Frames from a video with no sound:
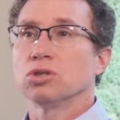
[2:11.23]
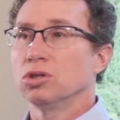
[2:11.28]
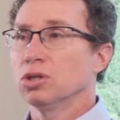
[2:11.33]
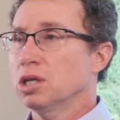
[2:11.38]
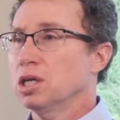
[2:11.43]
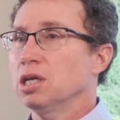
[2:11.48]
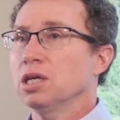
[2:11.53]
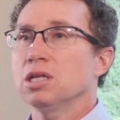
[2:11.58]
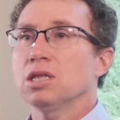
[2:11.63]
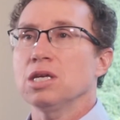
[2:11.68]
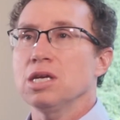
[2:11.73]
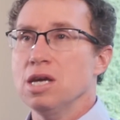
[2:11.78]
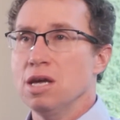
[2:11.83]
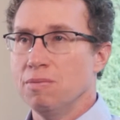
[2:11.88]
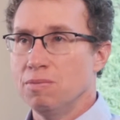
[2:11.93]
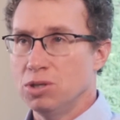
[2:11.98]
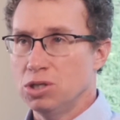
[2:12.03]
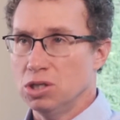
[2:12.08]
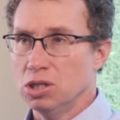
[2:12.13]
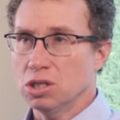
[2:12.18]
looking at the
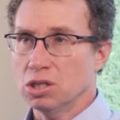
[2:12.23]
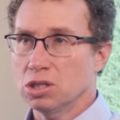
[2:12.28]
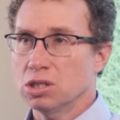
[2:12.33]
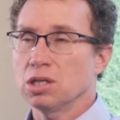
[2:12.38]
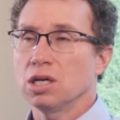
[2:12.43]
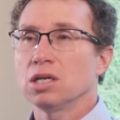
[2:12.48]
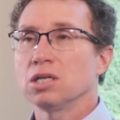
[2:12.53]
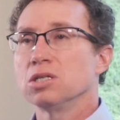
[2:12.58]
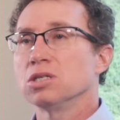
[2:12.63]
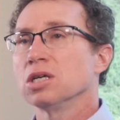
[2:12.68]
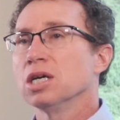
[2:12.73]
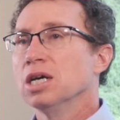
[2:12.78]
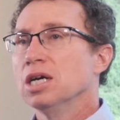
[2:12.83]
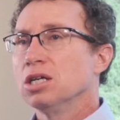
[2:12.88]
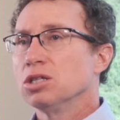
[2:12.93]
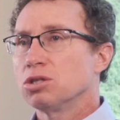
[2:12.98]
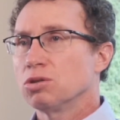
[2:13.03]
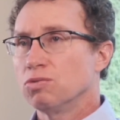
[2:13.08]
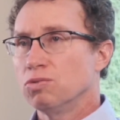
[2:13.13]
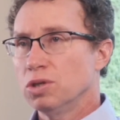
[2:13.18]
imaging studies
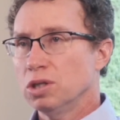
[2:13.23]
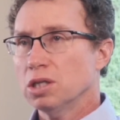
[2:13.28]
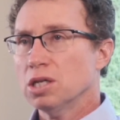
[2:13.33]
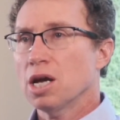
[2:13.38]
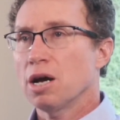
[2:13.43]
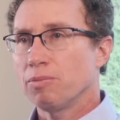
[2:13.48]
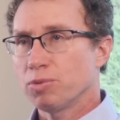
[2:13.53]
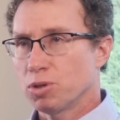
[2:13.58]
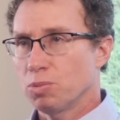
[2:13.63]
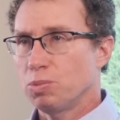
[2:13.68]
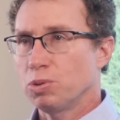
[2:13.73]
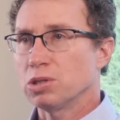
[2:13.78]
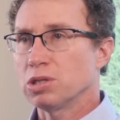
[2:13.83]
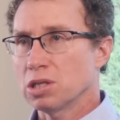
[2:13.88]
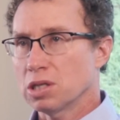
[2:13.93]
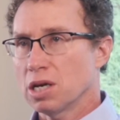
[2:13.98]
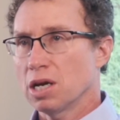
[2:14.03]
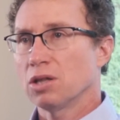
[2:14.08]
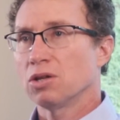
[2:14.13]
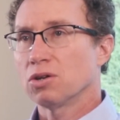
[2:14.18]
to really help to put
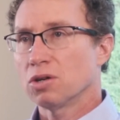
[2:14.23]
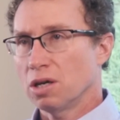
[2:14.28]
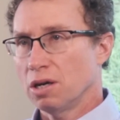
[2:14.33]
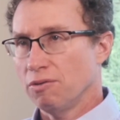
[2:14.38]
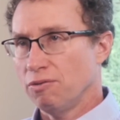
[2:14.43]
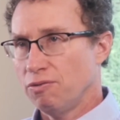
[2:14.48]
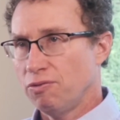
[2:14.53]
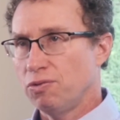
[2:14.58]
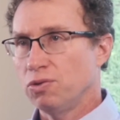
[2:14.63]
together a